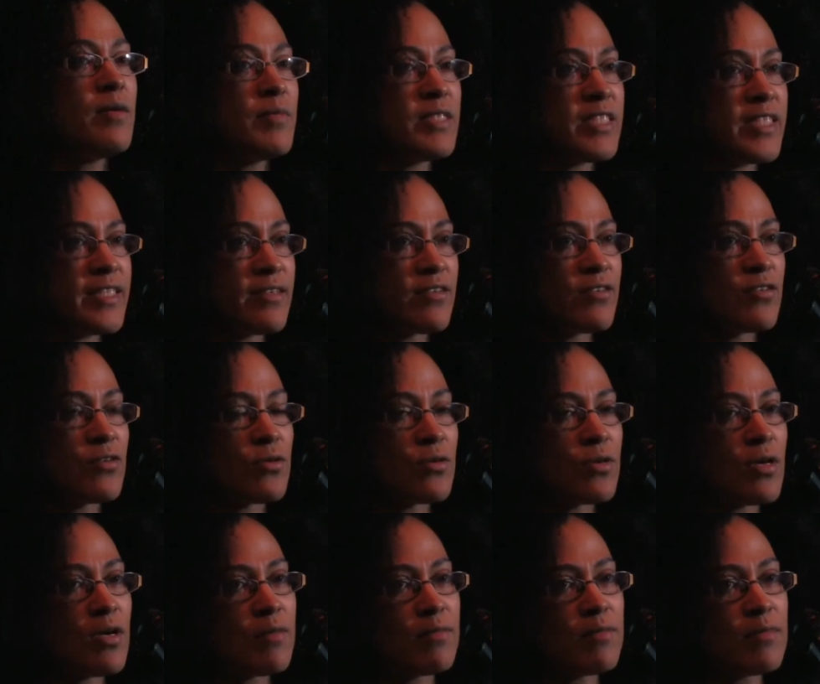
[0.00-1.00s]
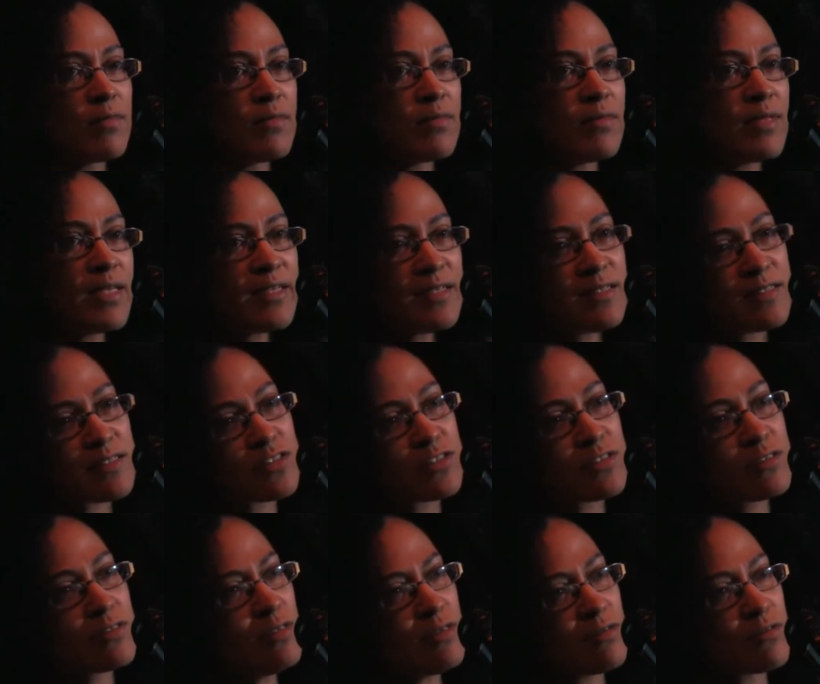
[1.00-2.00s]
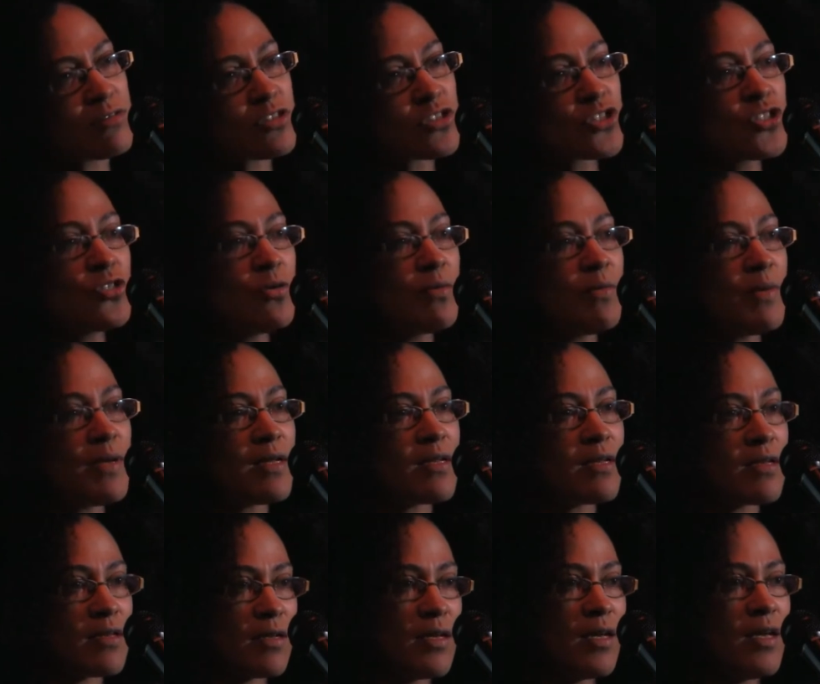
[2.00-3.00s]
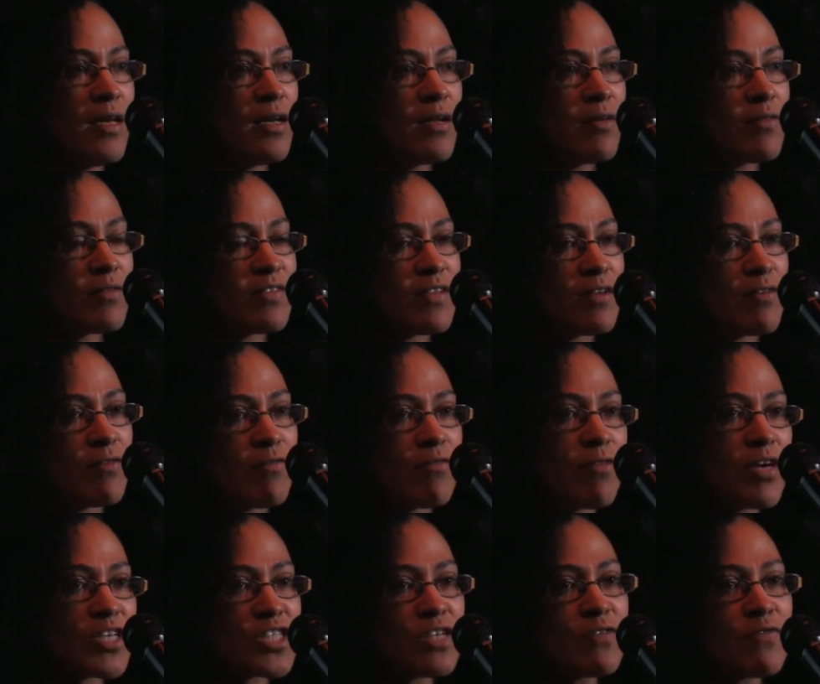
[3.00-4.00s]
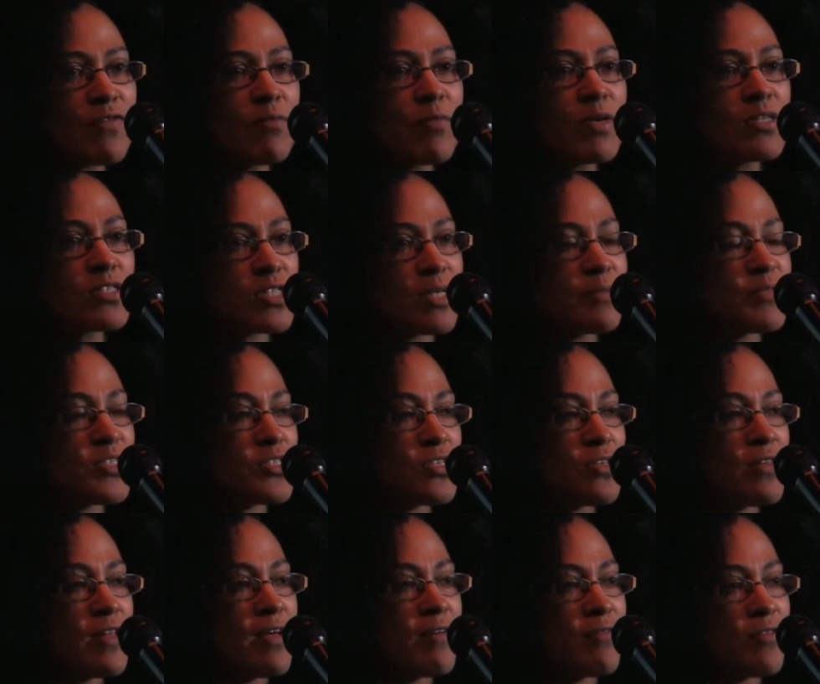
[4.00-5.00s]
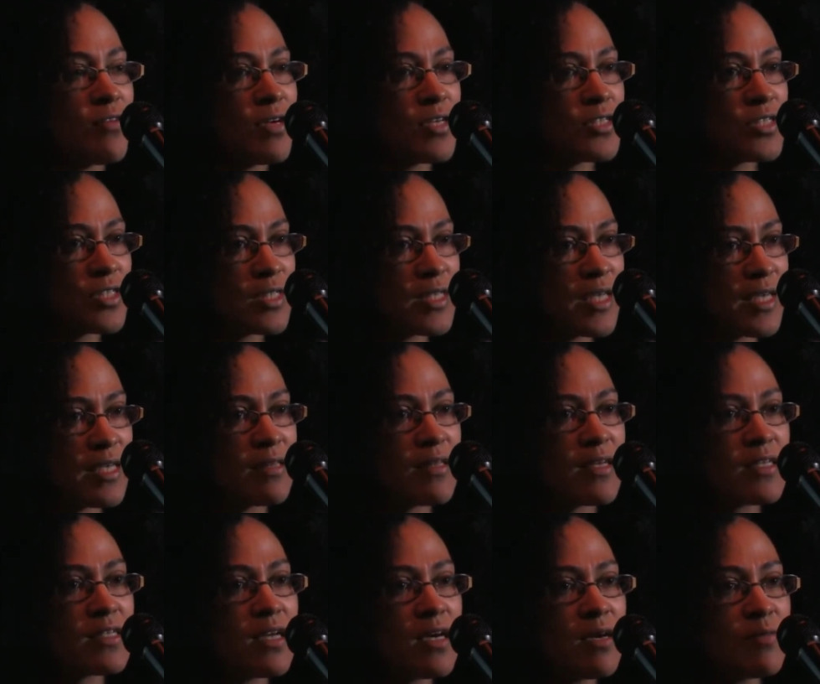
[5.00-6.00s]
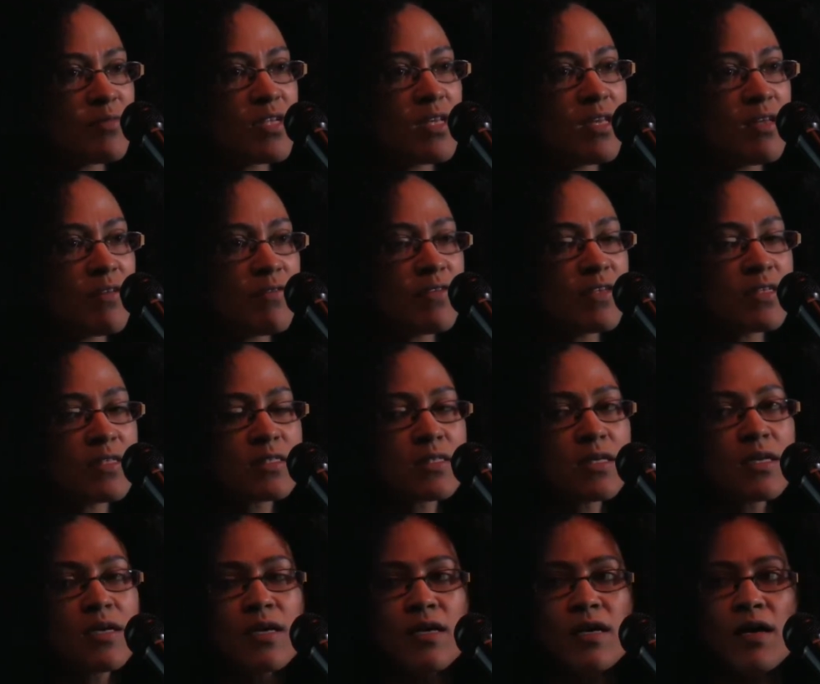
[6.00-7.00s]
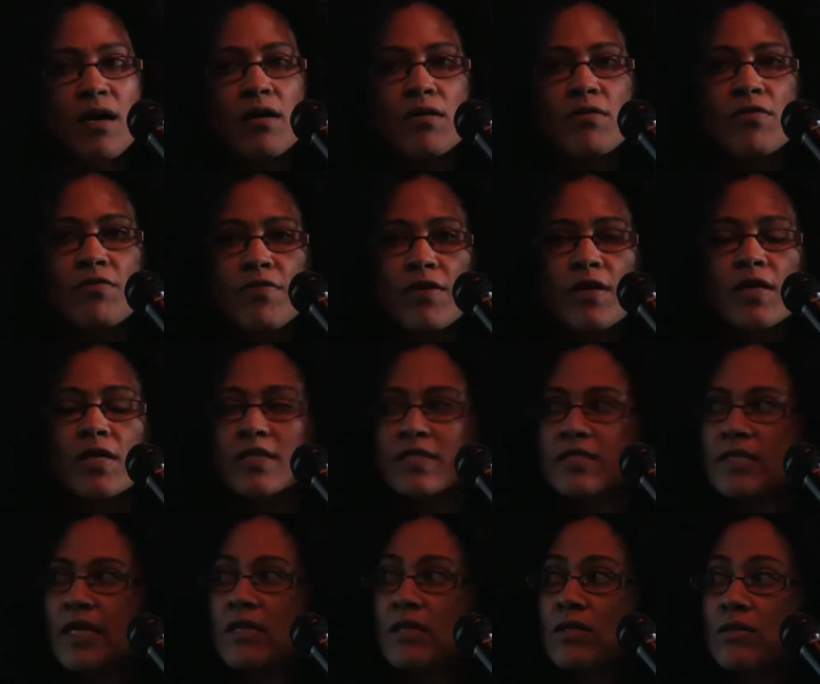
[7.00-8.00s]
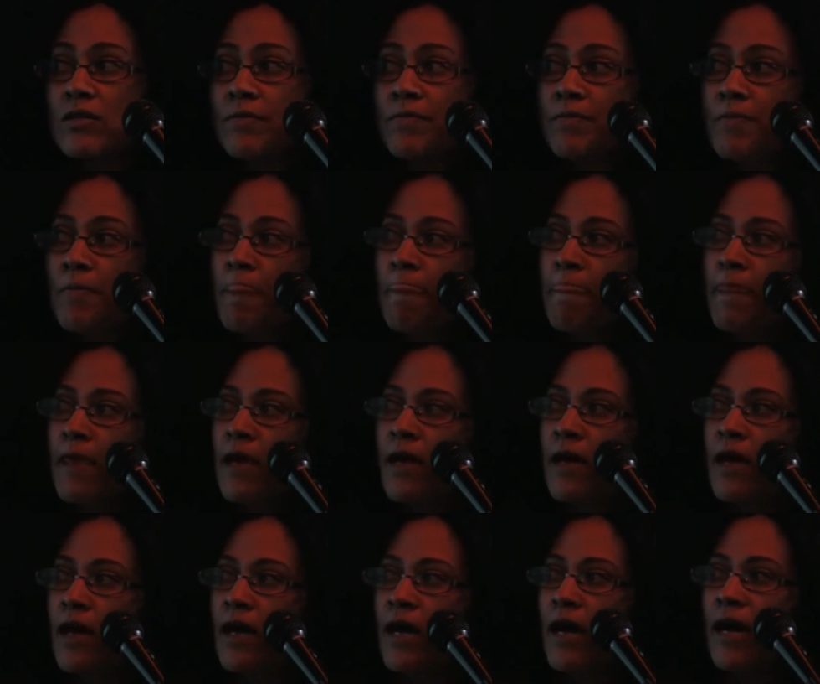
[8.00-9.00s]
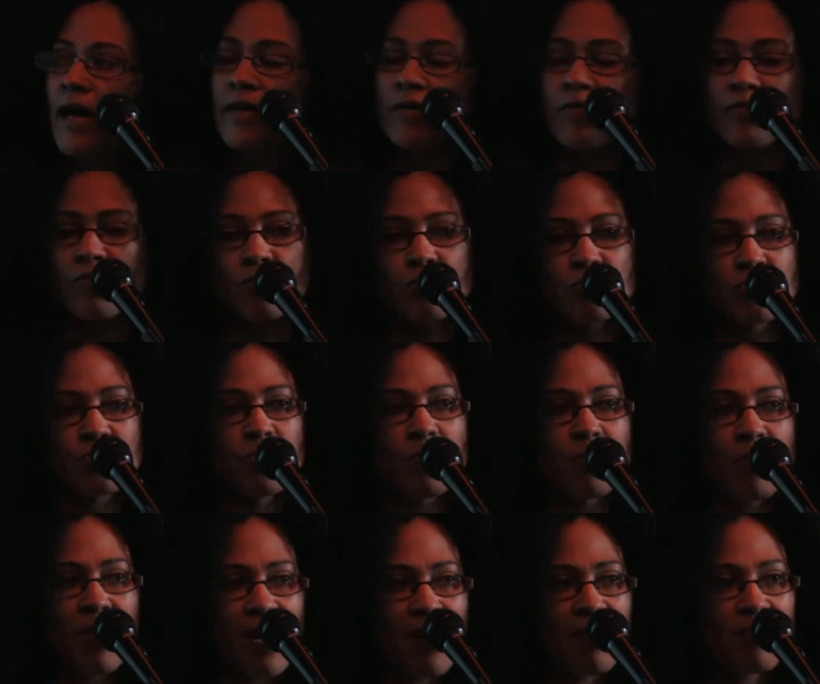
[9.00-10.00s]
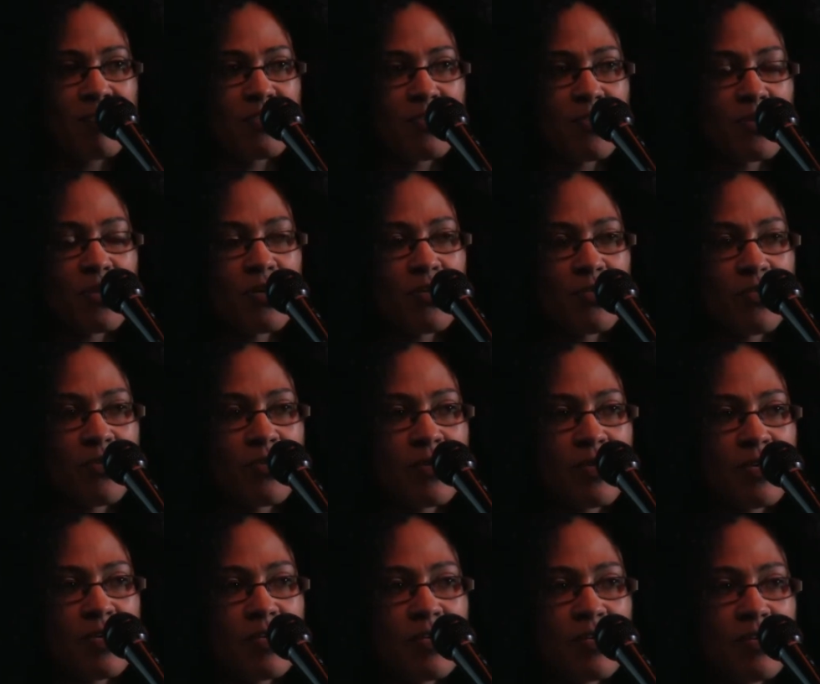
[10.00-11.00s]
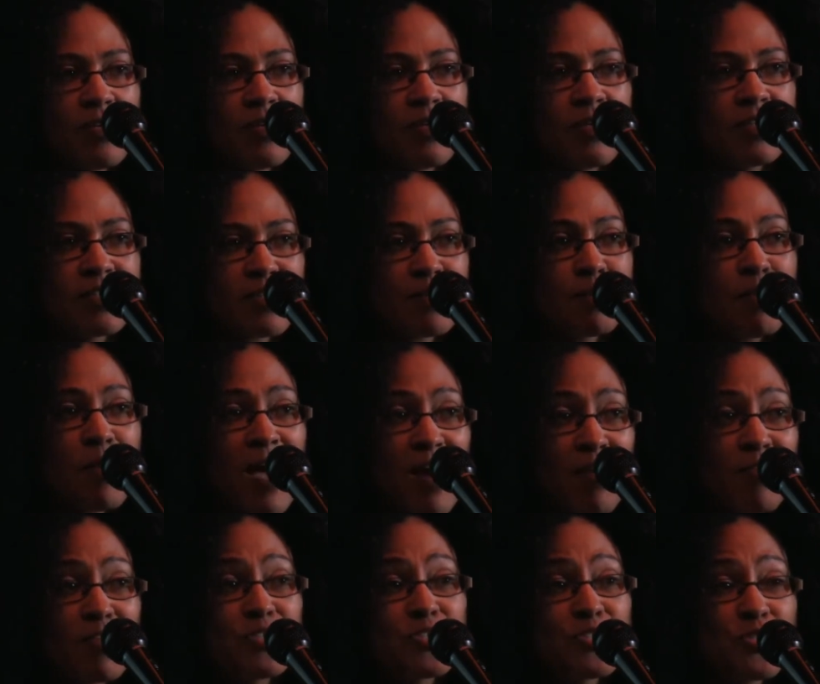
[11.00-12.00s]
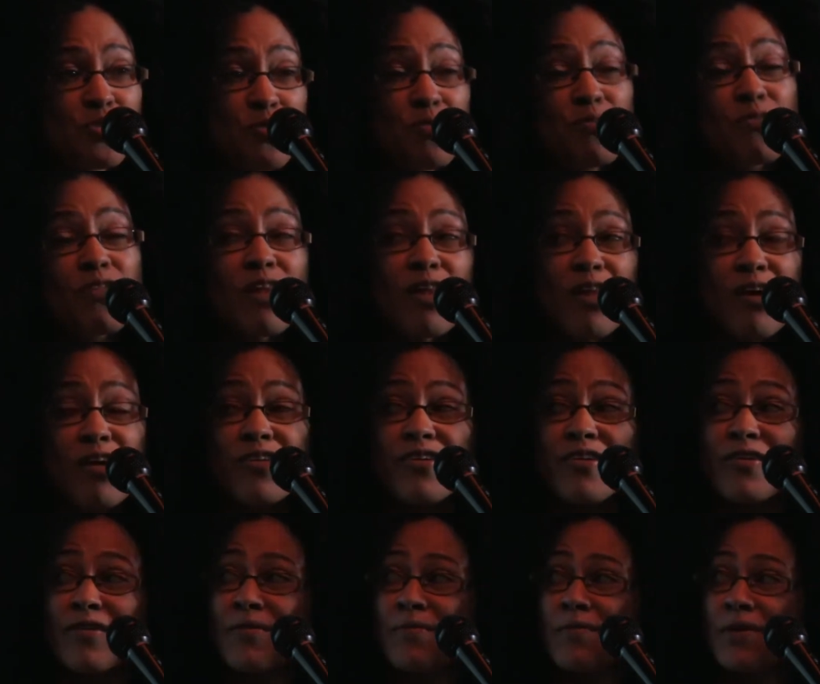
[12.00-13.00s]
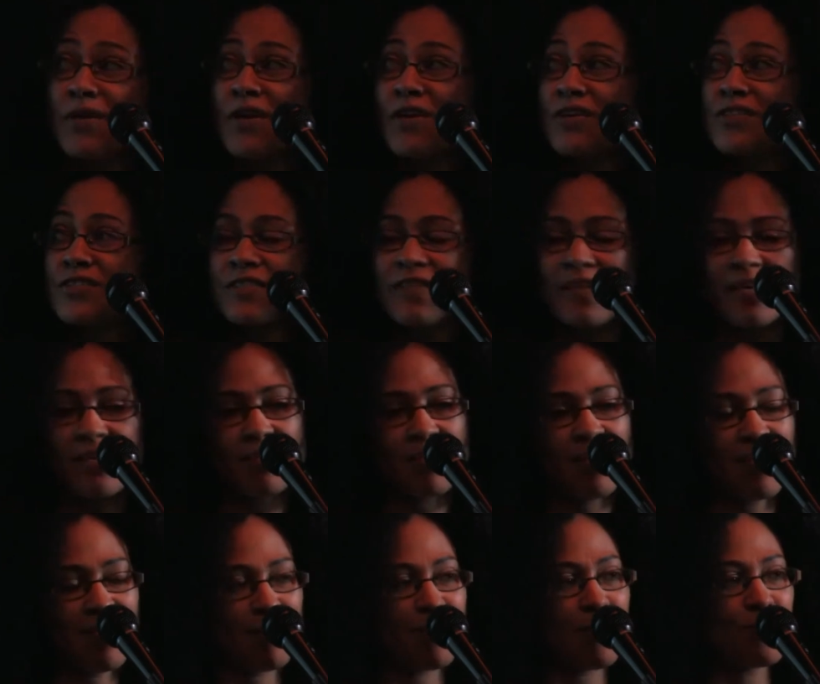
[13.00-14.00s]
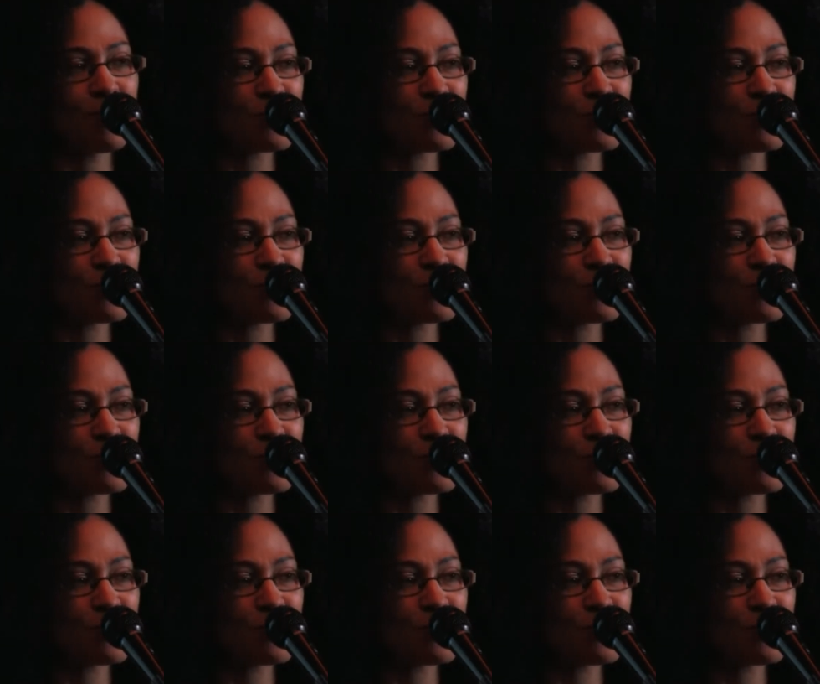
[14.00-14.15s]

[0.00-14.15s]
material, letting it stew a bit instead of rushing from one subject to the other. You're actually taking that time to let things kind of settle. And of course, you're empowering your learner. It's empowering to the learner because they have